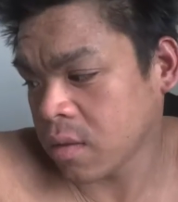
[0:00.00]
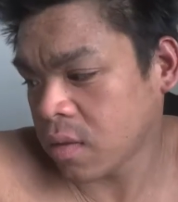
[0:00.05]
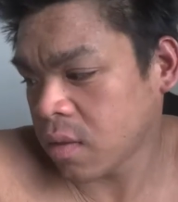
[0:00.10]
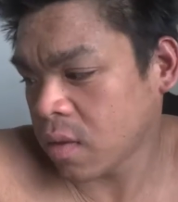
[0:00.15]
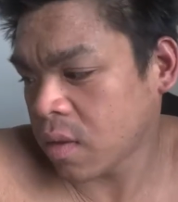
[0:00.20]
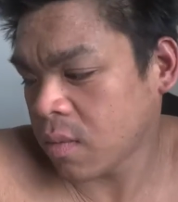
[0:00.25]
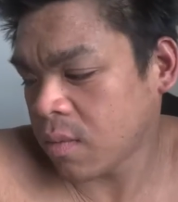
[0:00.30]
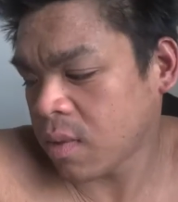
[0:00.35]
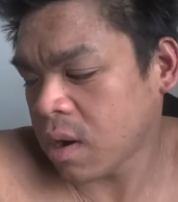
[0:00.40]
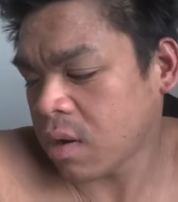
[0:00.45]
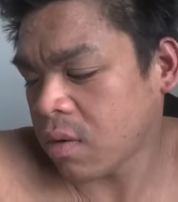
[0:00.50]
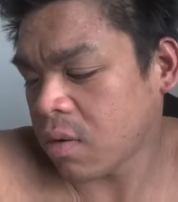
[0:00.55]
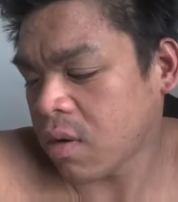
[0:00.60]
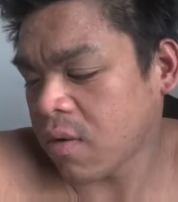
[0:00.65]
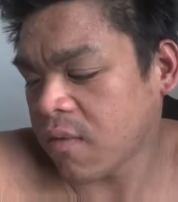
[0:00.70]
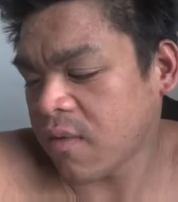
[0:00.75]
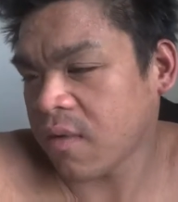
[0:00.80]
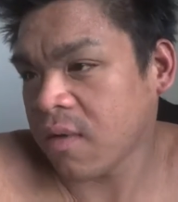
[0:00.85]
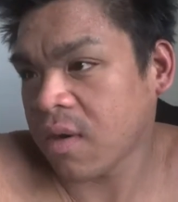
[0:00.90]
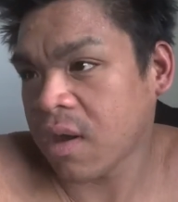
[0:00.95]
It's just a matter
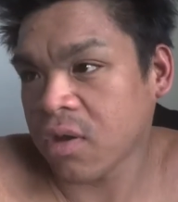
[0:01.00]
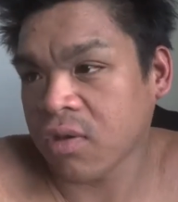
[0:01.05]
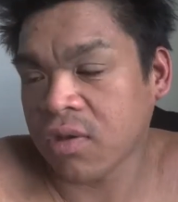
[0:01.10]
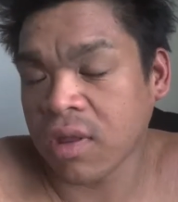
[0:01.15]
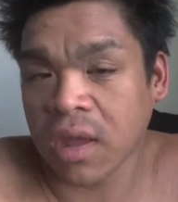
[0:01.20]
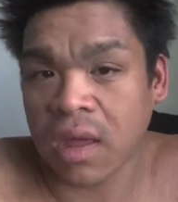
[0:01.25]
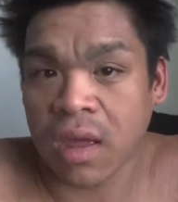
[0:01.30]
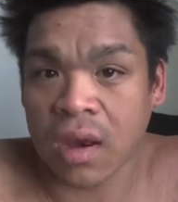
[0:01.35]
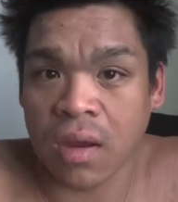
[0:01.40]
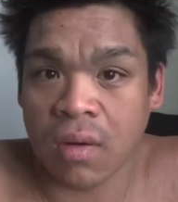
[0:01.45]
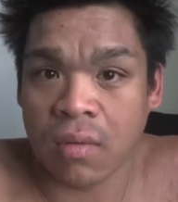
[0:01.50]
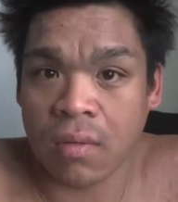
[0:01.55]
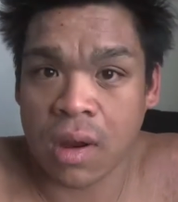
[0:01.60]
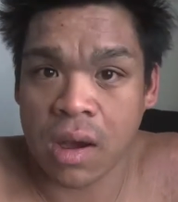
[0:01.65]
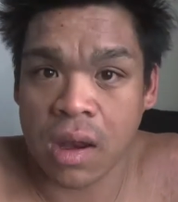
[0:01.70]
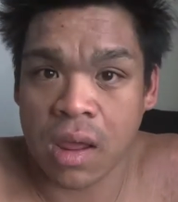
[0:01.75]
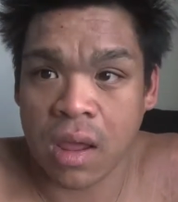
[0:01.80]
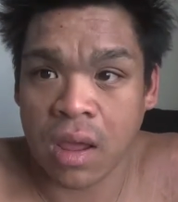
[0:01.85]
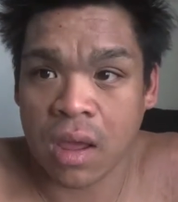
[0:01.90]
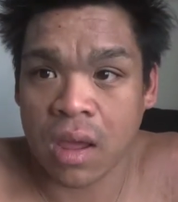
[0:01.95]
of actually getting
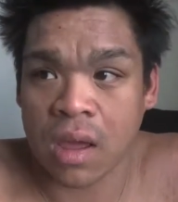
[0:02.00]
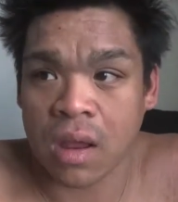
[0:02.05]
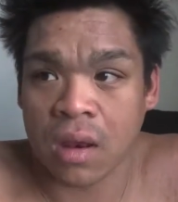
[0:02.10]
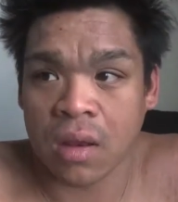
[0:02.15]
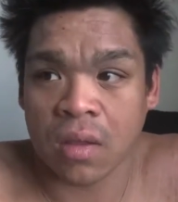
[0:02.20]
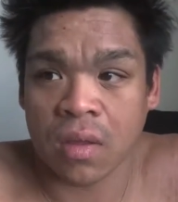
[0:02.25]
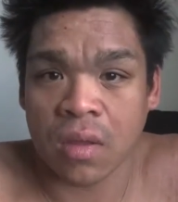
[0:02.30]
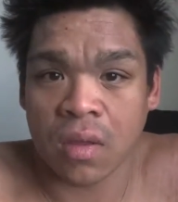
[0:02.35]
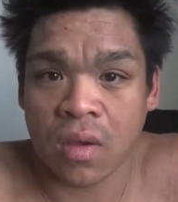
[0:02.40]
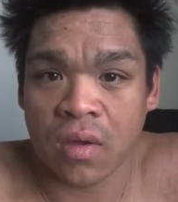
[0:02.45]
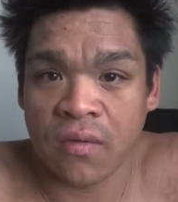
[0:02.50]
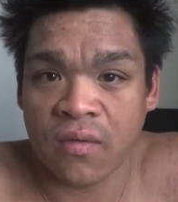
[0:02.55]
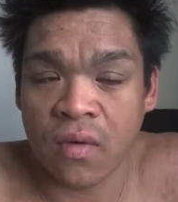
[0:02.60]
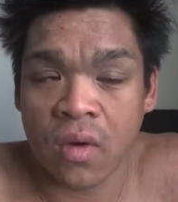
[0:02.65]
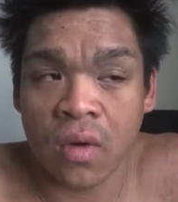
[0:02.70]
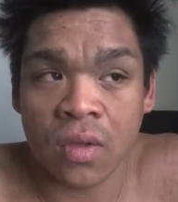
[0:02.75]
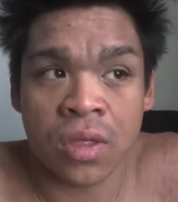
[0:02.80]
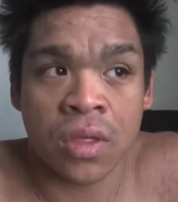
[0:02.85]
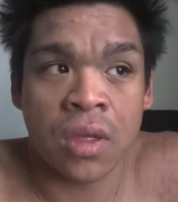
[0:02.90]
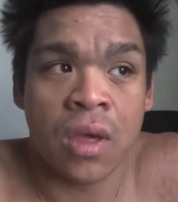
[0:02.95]
ready and so
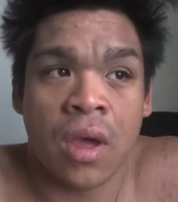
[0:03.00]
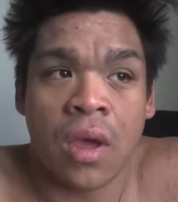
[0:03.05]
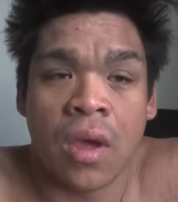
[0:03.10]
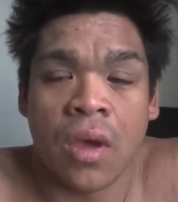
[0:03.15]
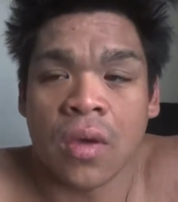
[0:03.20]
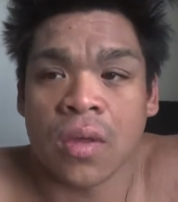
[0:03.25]
forth.